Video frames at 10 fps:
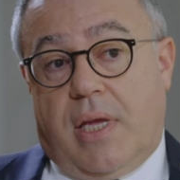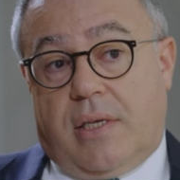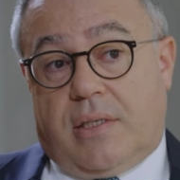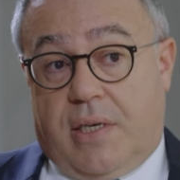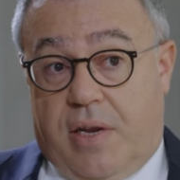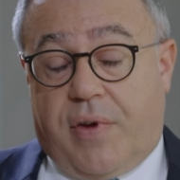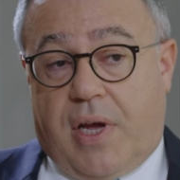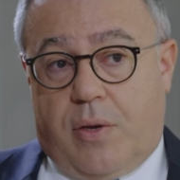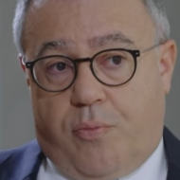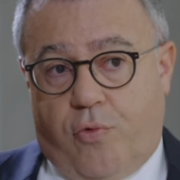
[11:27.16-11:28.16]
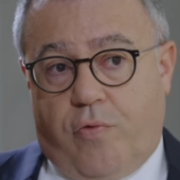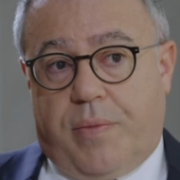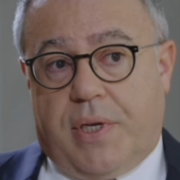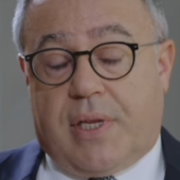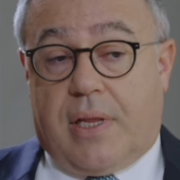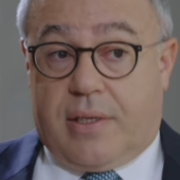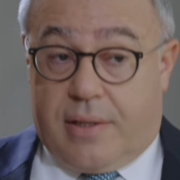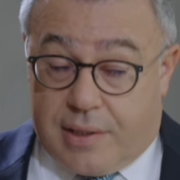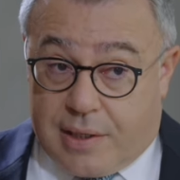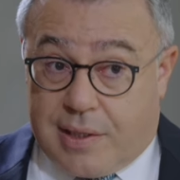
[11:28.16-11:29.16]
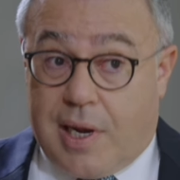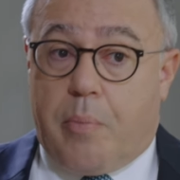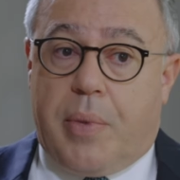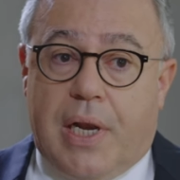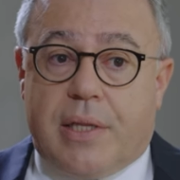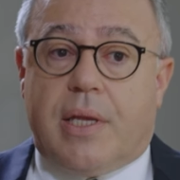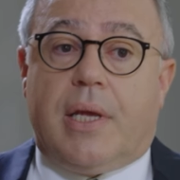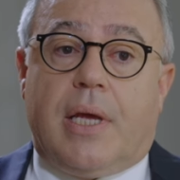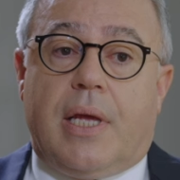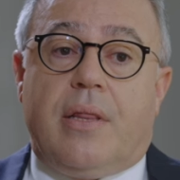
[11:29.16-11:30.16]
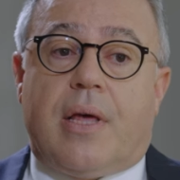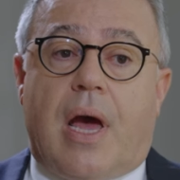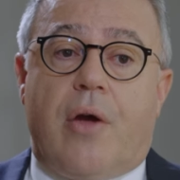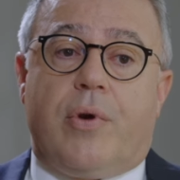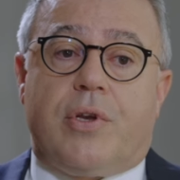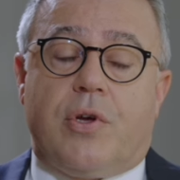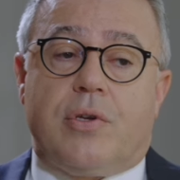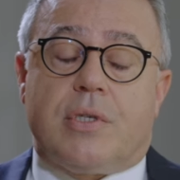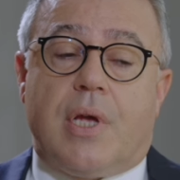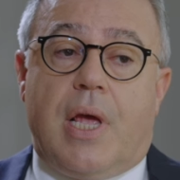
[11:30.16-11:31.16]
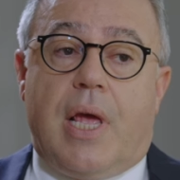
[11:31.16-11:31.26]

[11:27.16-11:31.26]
significant improvement and the sustainability in the high returns.